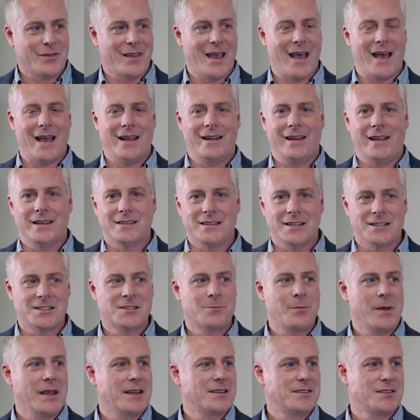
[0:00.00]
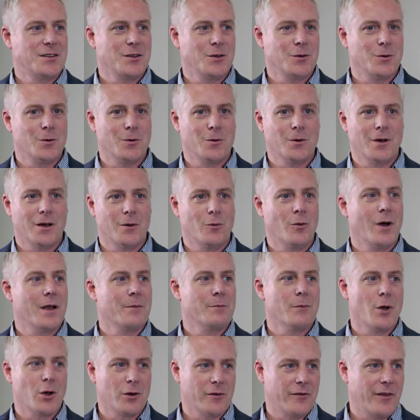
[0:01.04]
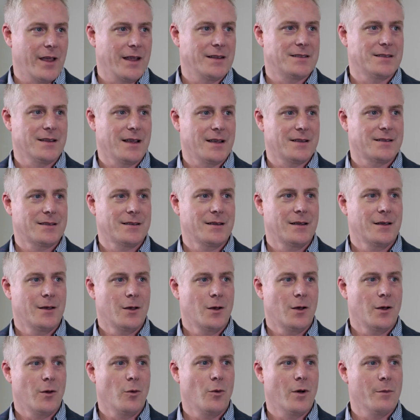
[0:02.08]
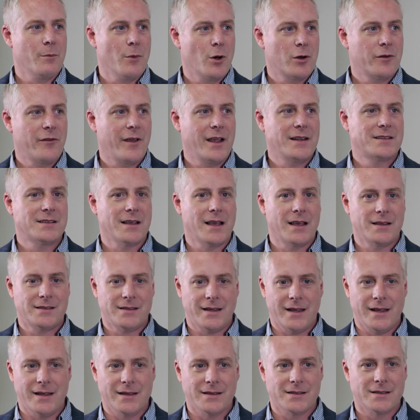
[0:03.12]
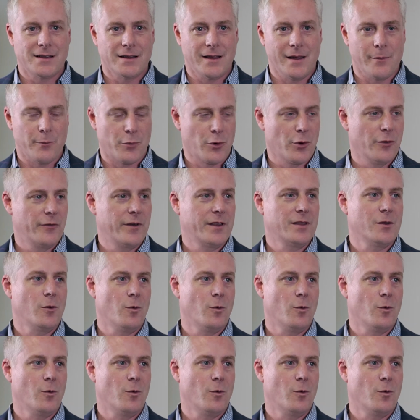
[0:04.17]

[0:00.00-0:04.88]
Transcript: that is it speaks to what motivates us. What motivates us is improving the